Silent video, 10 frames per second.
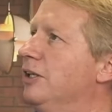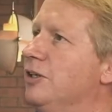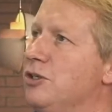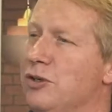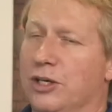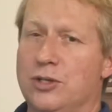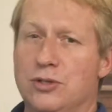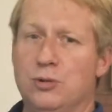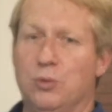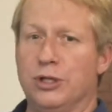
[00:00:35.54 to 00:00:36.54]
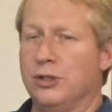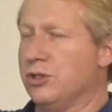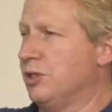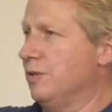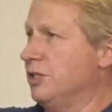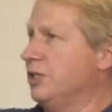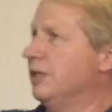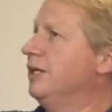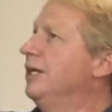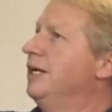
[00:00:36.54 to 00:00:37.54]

at the Director 2.0 series here.